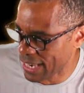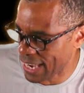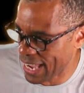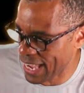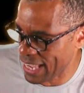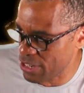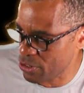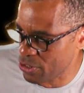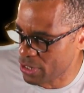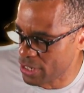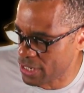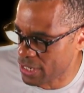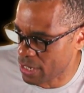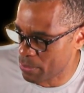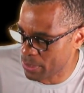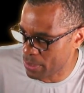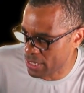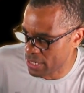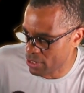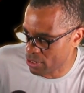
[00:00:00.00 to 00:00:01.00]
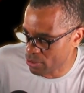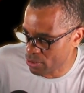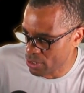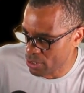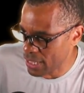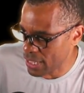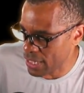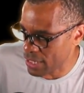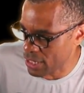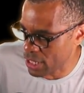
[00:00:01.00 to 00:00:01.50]
And you can come in here
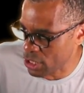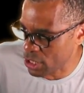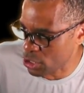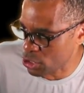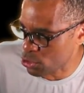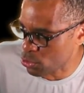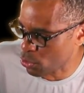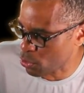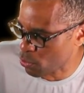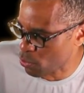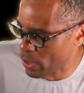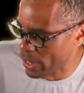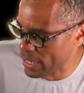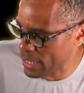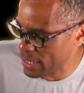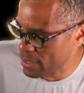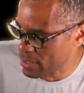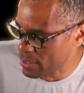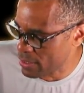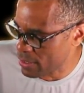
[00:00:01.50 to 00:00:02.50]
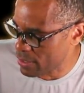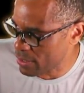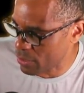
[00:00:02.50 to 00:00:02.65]
and control the radius